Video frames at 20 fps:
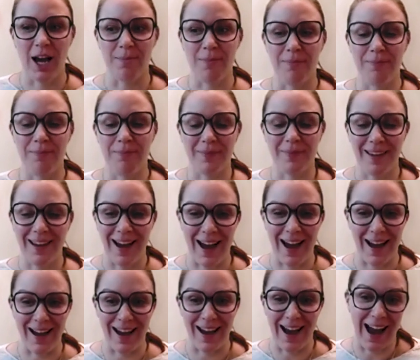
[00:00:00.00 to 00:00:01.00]
Um,
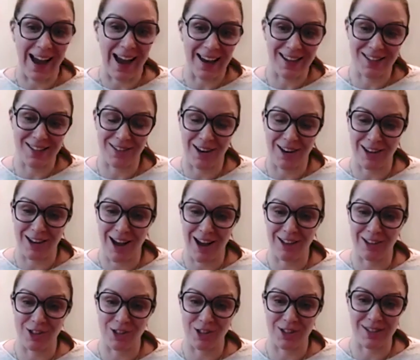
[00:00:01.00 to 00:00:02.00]
I, as an
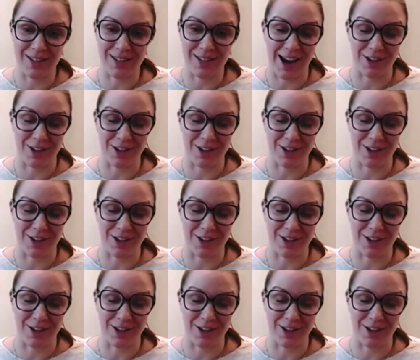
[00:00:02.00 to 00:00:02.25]
audiologist,